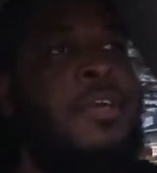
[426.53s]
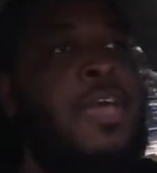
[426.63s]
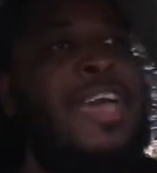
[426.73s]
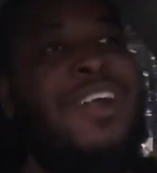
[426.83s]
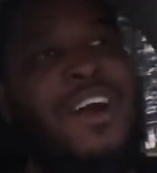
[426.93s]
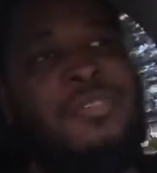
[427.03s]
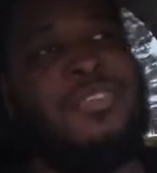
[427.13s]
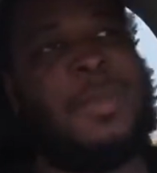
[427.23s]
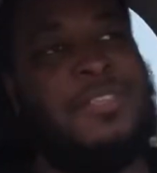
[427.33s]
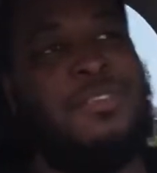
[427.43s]
And also
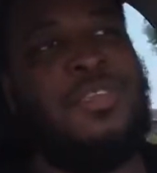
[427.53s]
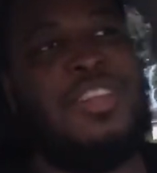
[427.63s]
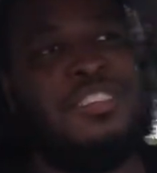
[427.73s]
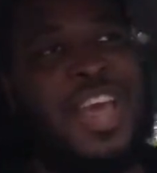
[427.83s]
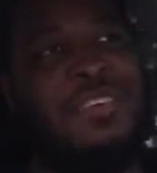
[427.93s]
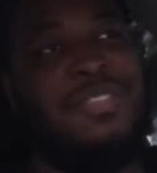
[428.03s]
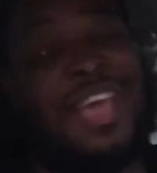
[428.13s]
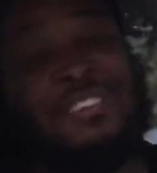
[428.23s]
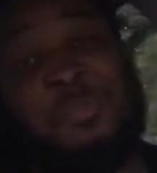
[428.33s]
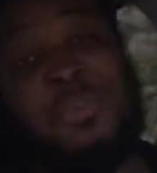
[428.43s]
too, the chassis is
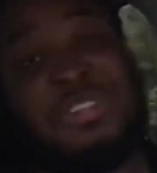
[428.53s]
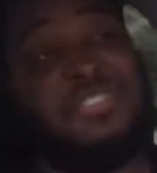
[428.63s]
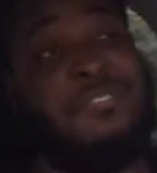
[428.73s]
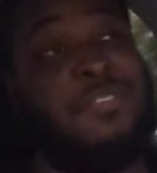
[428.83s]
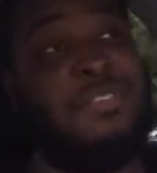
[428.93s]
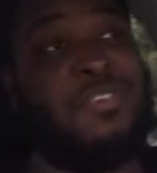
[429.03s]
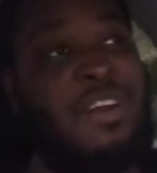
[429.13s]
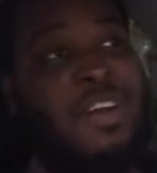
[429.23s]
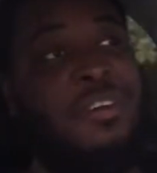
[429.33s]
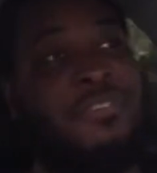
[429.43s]
actually pretty stiff in this
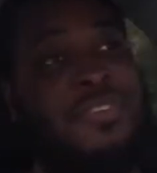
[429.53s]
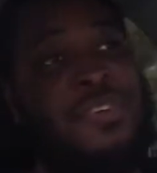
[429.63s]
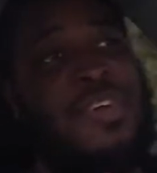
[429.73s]
car also,